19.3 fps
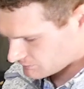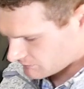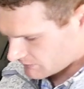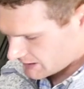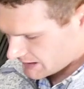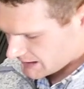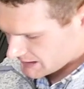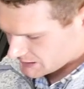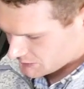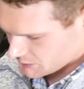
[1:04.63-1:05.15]

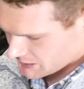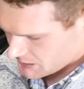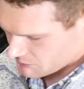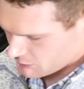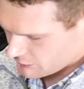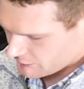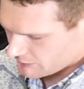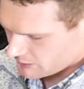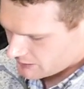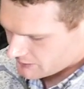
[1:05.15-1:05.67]
Next, we can
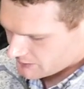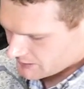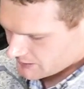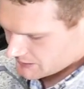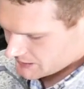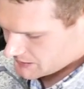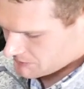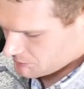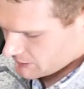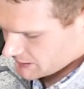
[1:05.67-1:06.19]
move on to
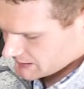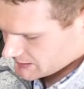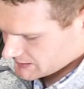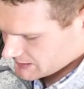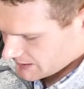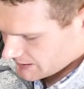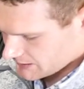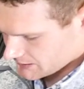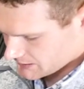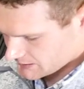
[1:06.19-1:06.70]
the spring
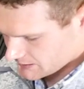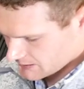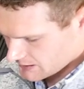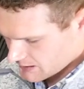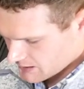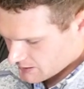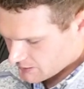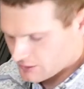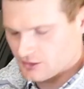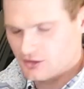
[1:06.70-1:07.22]
settings.
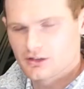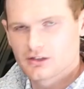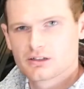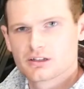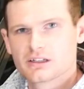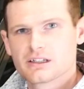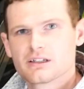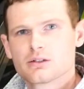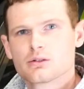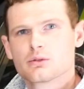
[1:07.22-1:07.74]

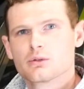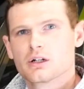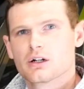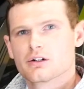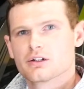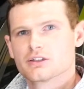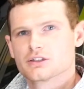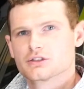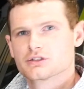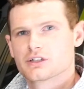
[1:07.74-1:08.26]
Currently, we
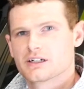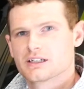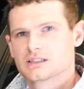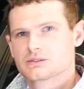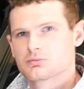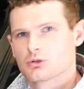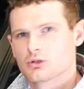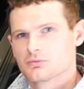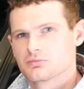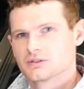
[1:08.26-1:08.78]
are in the
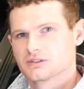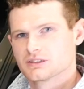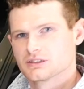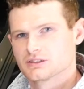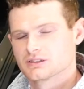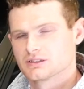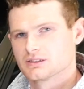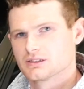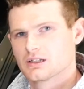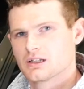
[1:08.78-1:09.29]
transport
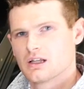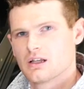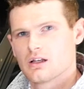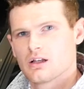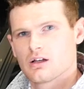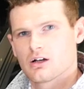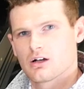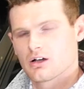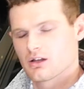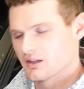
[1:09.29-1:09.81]
position.
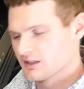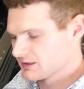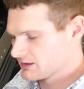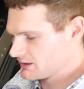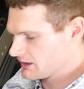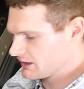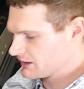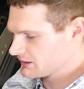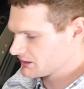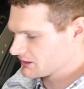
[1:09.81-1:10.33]
All this
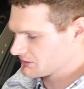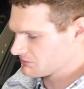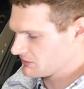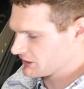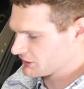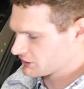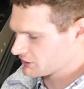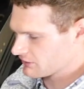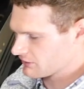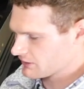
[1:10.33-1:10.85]
does is
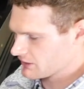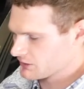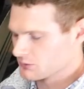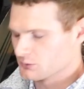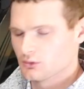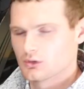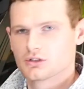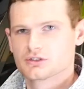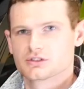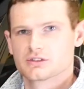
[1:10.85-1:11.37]
make sure that the
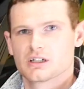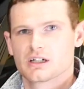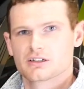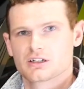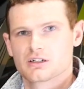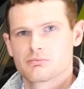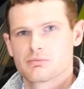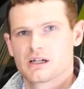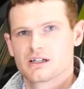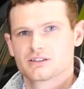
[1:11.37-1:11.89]
rolls are not
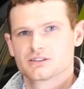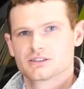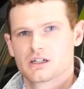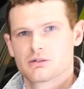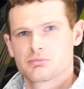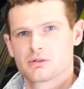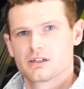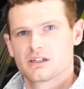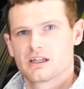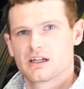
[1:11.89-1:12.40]
going to bounce
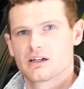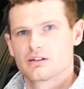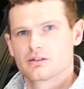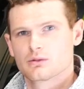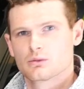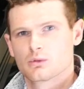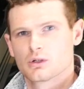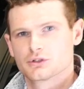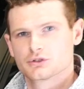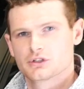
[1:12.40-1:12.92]
up and
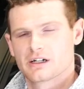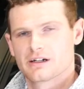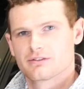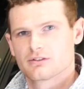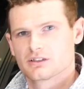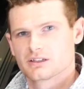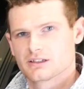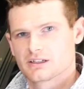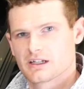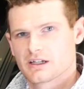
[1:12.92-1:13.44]
down while
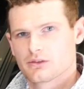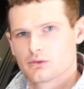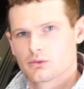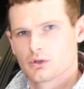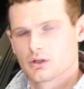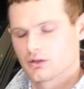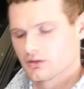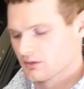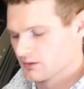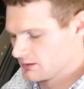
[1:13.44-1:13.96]
traveling down the
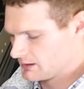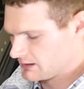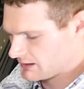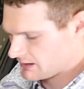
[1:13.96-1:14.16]
road.